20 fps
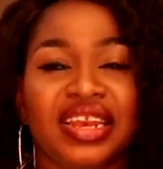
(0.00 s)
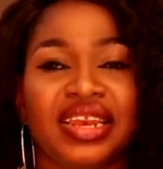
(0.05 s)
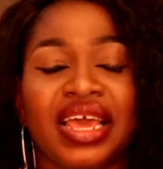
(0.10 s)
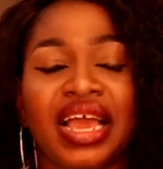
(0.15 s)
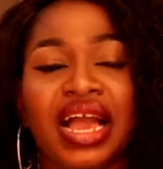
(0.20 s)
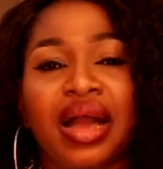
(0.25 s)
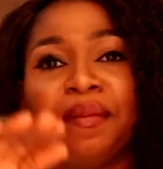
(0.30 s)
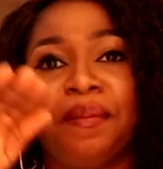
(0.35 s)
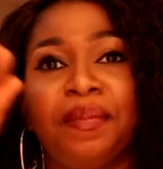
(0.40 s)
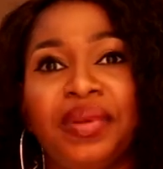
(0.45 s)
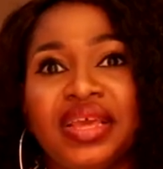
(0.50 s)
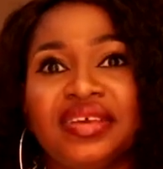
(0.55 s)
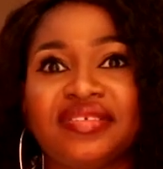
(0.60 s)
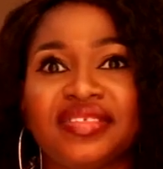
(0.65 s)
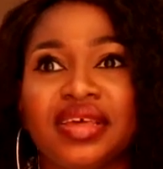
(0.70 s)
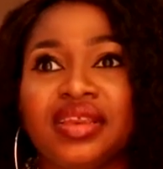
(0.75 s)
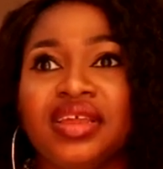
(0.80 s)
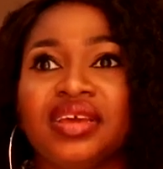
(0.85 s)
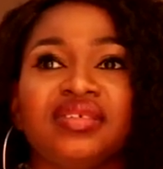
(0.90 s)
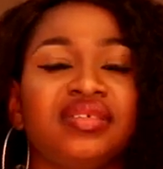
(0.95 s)
They can place
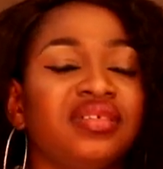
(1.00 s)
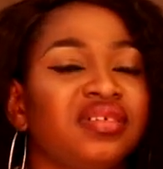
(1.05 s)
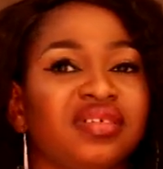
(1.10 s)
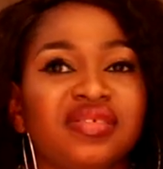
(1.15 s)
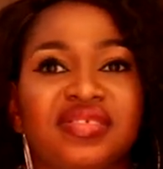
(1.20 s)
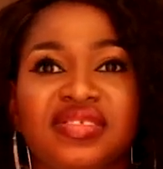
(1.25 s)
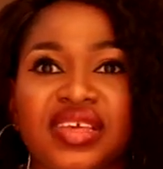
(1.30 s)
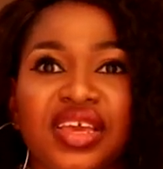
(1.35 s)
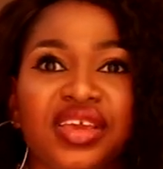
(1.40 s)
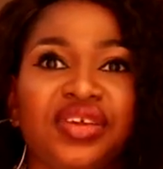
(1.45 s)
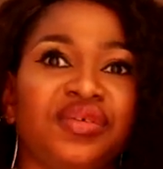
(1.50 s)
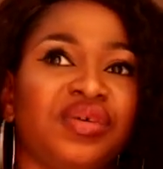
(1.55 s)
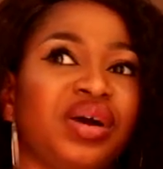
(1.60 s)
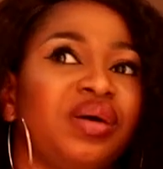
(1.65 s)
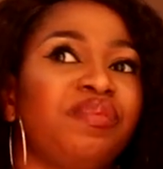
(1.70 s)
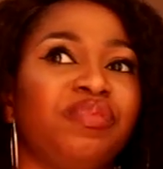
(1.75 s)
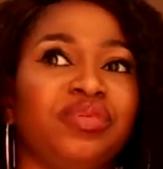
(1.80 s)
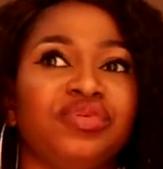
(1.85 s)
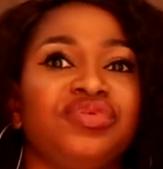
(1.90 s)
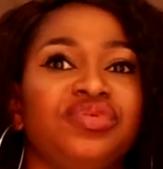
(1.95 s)
them. They don't just take you
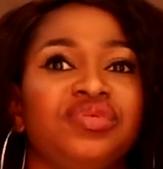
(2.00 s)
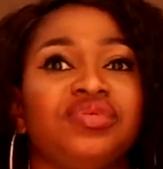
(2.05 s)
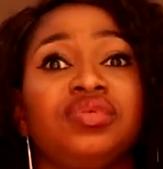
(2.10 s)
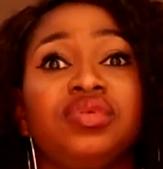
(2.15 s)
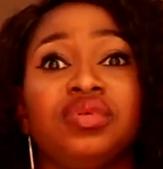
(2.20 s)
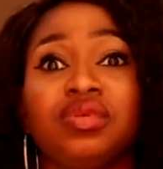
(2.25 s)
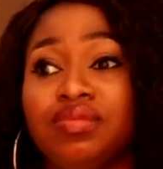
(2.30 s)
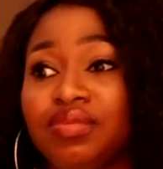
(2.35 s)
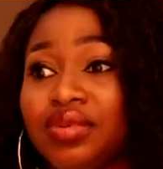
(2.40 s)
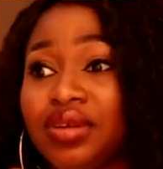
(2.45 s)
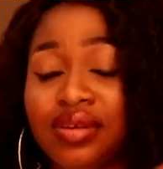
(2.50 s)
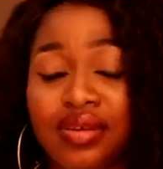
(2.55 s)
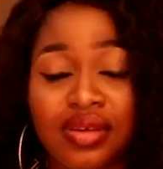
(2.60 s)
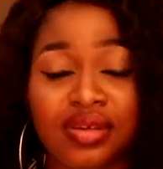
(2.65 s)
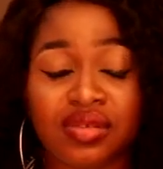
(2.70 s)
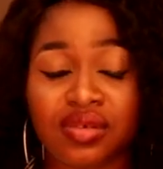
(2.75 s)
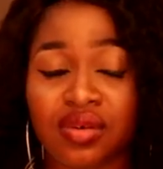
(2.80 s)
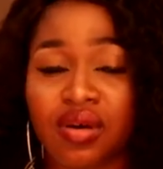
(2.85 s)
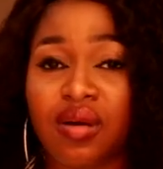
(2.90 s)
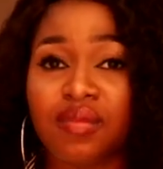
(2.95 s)
and put you. you, you
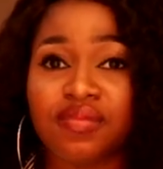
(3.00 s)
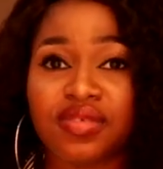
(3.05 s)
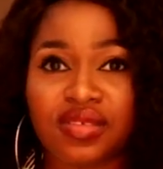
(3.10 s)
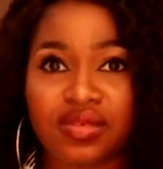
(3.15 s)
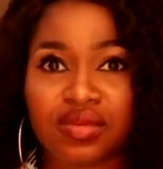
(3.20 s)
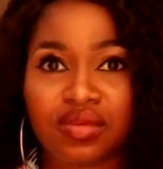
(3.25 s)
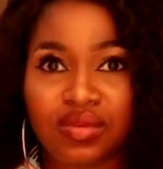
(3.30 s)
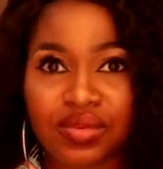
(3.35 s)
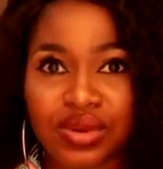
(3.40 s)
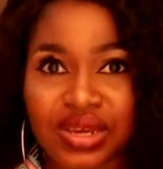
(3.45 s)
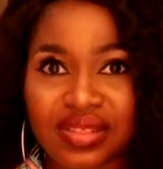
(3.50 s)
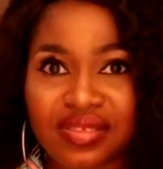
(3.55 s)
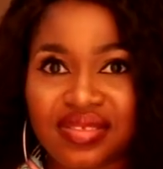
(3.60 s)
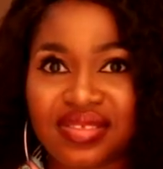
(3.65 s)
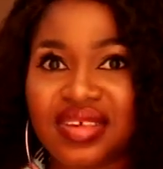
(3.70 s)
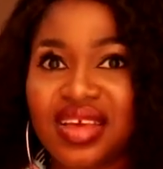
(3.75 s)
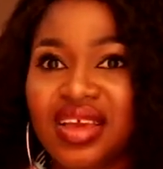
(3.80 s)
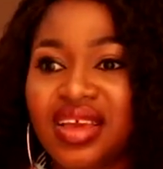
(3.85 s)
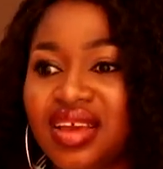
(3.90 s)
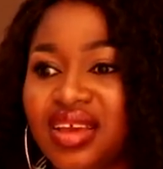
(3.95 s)
it comes with
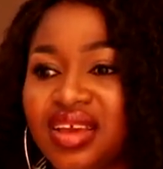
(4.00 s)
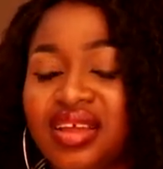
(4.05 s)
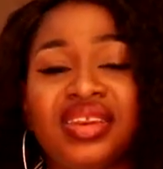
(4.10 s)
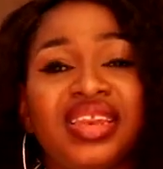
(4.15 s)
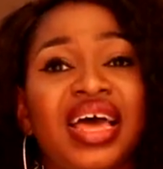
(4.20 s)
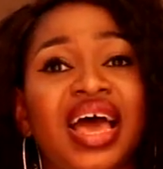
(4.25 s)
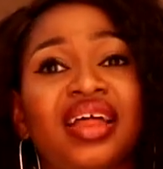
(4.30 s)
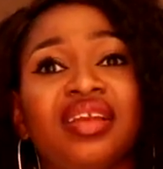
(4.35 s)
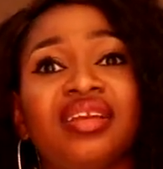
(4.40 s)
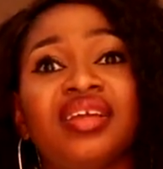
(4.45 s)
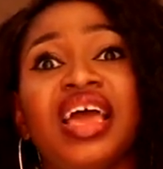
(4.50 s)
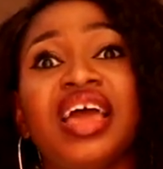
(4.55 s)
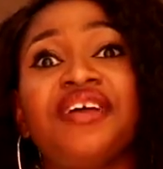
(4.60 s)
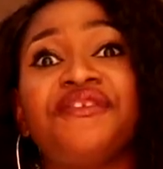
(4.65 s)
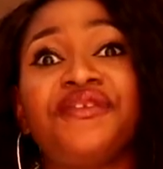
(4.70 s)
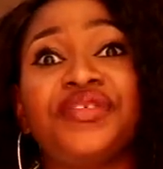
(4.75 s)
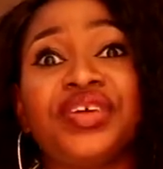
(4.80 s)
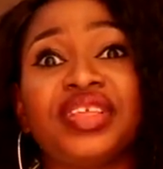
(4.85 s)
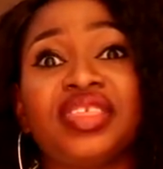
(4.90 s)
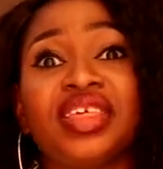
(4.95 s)
that.
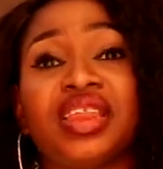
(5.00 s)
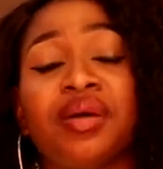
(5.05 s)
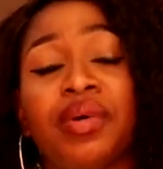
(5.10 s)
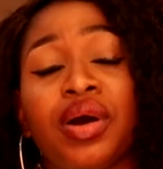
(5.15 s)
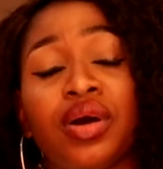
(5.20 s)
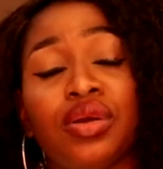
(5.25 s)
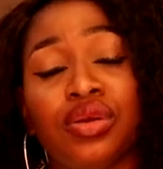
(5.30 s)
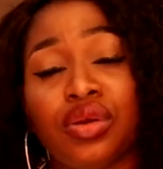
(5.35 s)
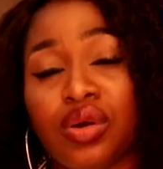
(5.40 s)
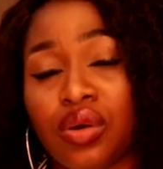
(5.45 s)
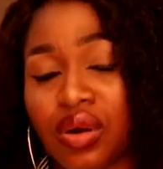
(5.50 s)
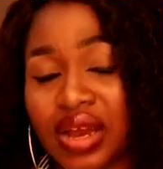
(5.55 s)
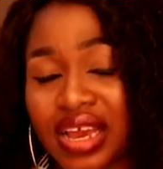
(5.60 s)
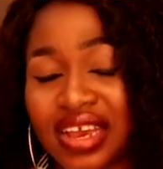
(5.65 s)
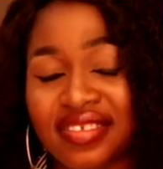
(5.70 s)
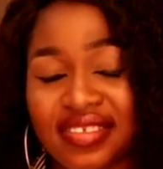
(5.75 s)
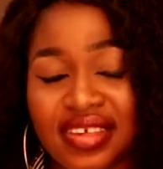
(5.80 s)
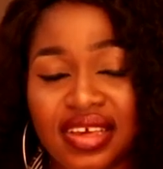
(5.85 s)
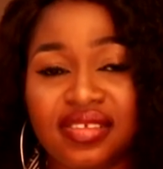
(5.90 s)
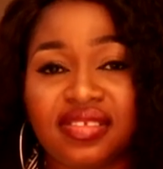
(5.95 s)
Everything about your
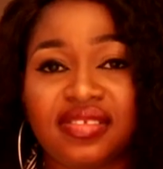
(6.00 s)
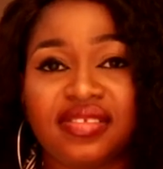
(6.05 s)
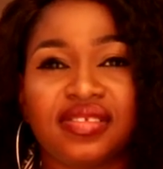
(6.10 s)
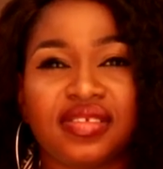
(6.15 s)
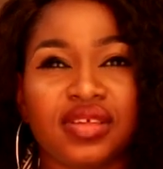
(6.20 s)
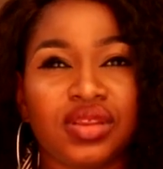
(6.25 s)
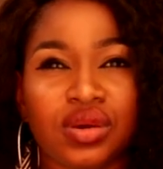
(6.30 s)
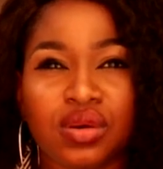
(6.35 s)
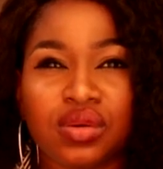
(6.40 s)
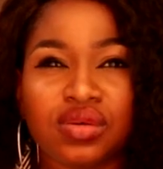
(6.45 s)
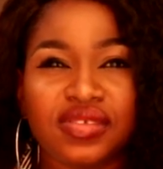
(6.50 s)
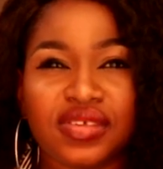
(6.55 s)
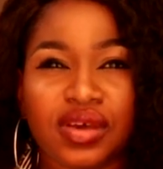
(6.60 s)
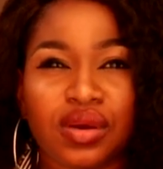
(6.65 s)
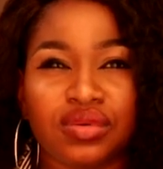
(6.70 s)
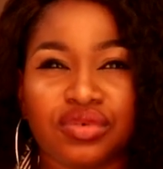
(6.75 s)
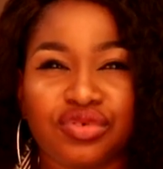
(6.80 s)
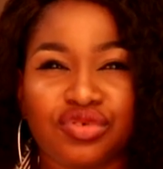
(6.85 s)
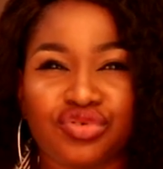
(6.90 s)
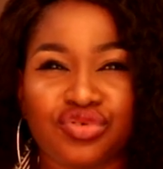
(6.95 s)
S S senior
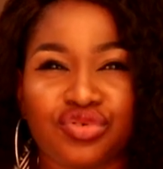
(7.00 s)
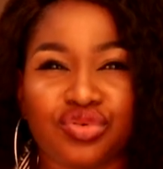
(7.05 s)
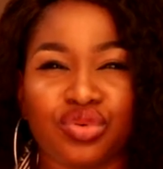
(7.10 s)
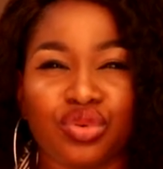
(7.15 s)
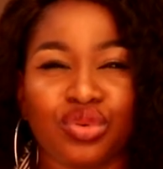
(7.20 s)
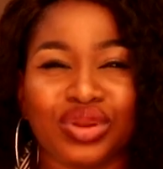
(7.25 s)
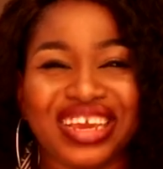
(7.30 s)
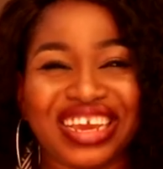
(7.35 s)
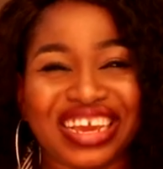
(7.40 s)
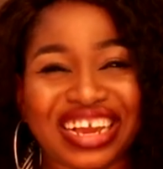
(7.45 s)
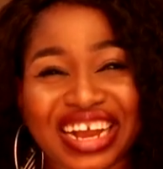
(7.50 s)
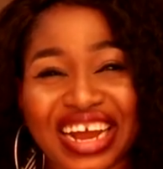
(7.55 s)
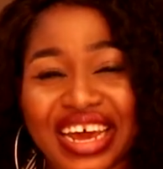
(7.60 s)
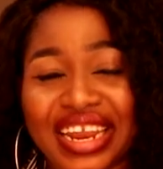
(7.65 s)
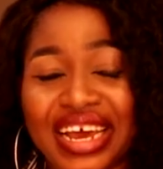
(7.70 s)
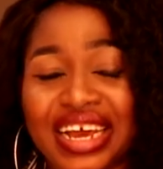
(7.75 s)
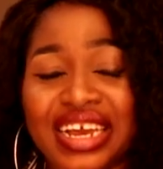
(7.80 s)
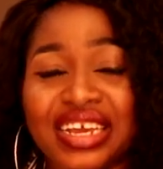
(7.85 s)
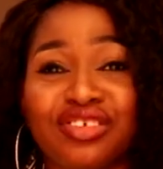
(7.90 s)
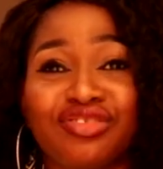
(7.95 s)
secondary school in
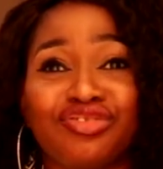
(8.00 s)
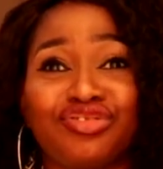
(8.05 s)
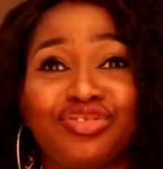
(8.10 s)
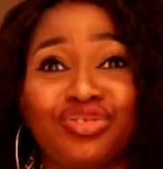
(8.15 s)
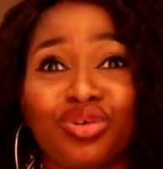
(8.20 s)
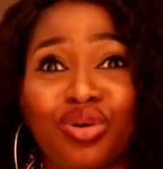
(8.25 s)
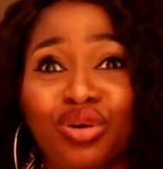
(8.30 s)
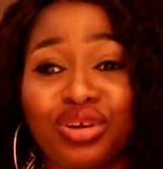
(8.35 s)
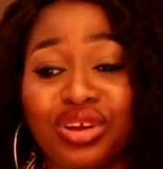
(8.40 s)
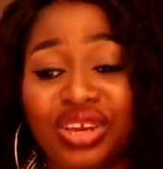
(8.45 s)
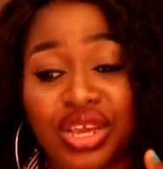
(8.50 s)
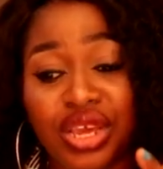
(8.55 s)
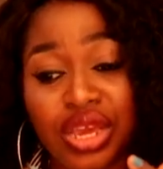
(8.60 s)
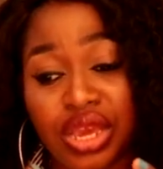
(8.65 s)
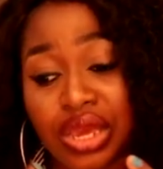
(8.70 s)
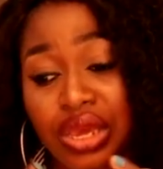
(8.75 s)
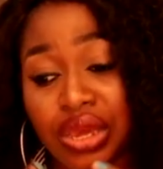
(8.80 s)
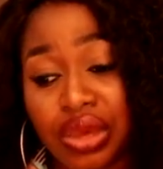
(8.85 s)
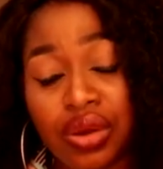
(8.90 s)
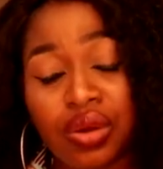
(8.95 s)
Ghana is done
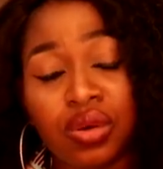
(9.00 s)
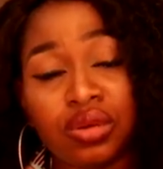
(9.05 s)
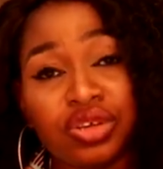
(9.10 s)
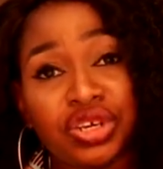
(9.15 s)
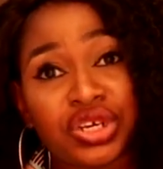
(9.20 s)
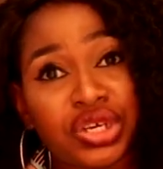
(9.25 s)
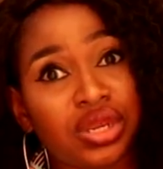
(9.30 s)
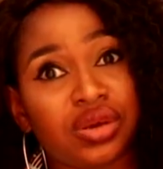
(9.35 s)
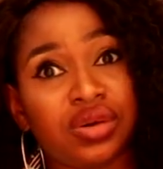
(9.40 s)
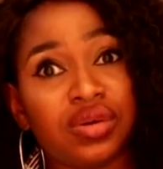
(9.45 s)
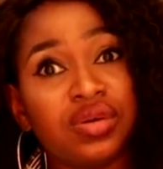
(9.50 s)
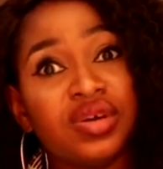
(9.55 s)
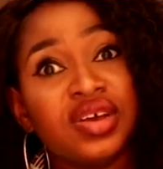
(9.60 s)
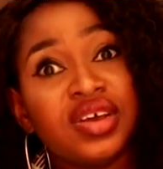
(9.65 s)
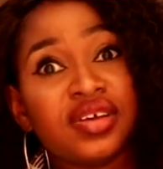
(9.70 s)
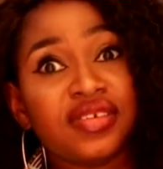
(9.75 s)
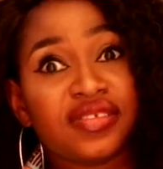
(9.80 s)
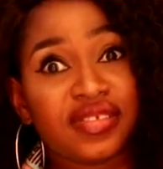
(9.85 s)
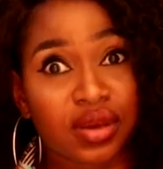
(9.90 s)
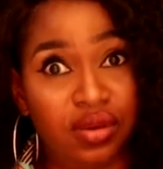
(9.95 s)
in your junior
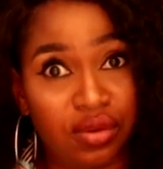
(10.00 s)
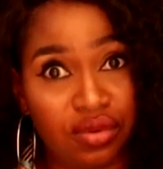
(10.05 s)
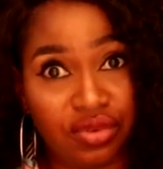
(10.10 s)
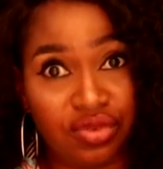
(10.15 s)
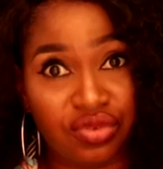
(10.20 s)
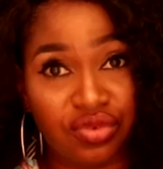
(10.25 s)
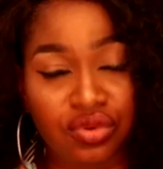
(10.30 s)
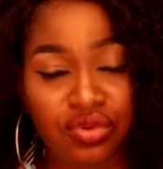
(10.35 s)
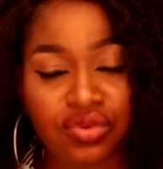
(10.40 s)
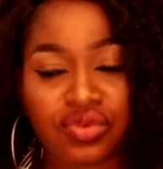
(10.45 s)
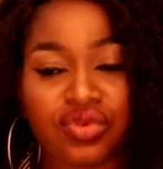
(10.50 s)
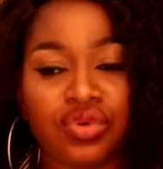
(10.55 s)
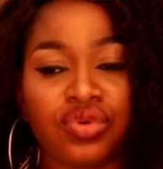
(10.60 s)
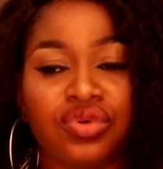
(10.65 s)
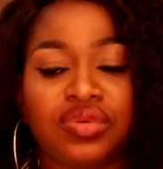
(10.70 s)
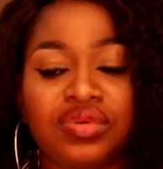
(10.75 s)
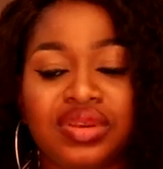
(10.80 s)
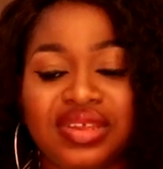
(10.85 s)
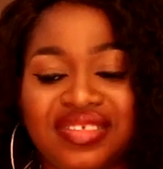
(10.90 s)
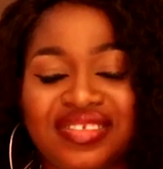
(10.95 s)
secondary school. So
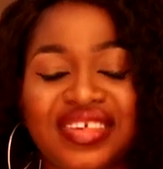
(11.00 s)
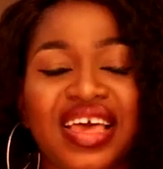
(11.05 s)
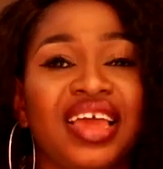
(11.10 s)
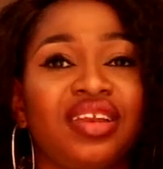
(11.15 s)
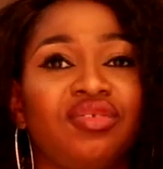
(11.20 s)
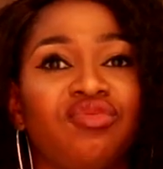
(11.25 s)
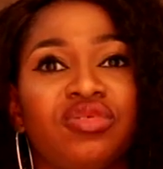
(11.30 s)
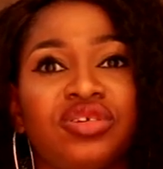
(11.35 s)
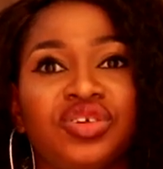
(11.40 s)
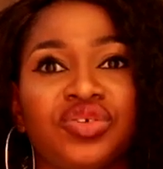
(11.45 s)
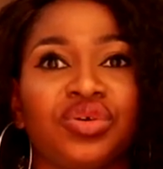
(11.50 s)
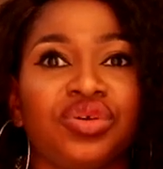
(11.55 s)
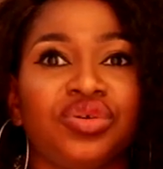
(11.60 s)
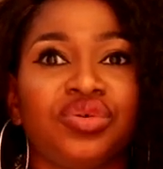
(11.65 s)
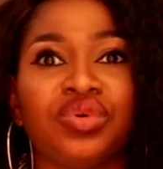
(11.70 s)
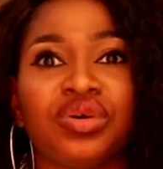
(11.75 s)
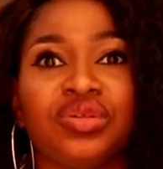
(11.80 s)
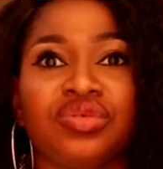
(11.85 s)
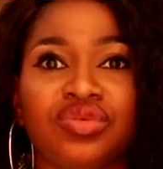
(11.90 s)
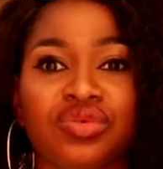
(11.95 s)
you decide which one
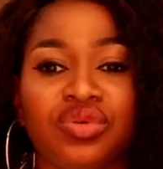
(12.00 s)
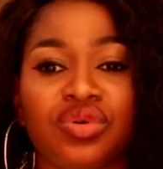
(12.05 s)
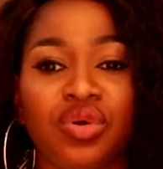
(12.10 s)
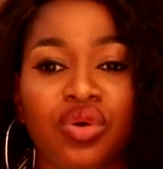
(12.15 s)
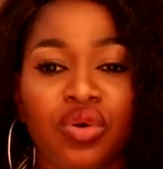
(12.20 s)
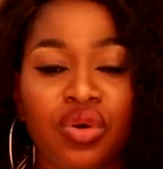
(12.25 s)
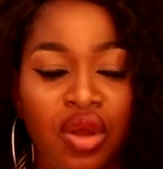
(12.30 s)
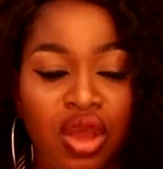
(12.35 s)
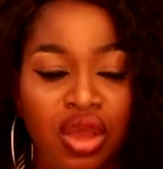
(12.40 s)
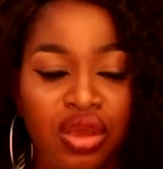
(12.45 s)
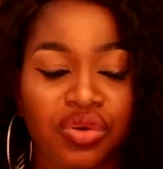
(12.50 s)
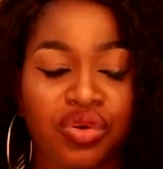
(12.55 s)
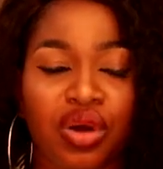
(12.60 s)
you want to go.